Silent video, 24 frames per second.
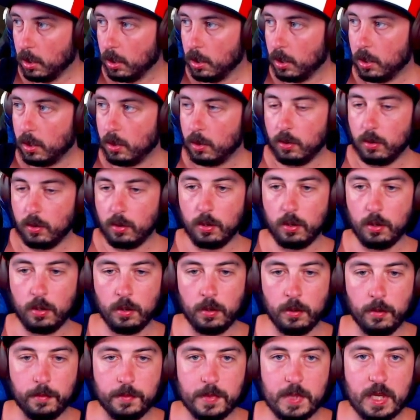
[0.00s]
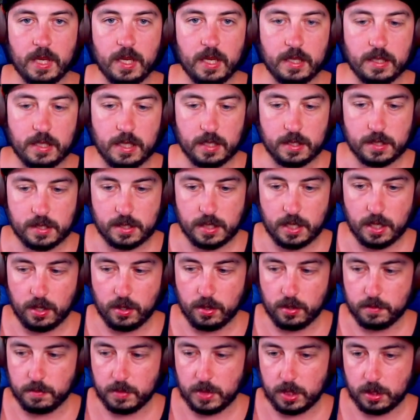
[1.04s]
Oh, man, that
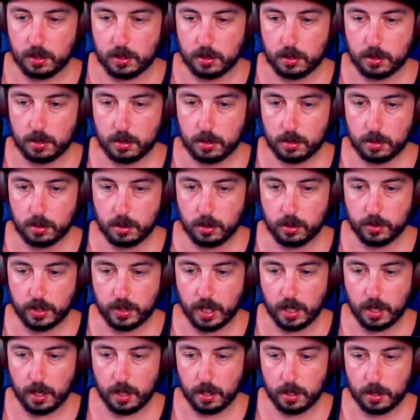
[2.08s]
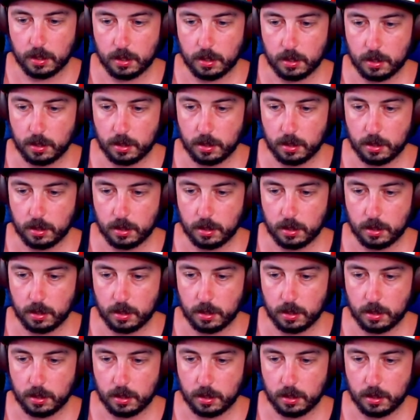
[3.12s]
scared me. Okay.